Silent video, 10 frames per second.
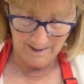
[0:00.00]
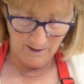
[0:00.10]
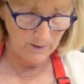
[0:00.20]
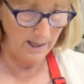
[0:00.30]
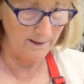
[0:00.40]

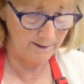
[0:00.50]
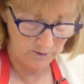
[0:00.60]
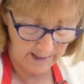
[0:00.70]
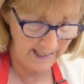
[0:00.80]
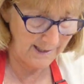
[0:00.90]
Okay, so
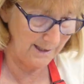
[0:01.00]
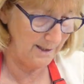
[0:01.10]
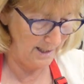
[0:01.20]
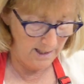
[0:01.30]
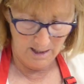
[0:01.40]
let's
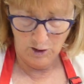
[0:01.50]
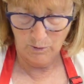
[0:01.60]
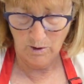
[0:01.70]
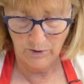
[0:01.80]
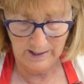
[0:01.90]

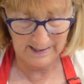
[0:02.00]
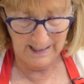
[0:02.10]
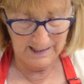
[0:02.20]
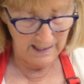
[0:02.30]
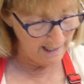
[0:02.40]
throw this
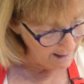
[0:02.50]
into the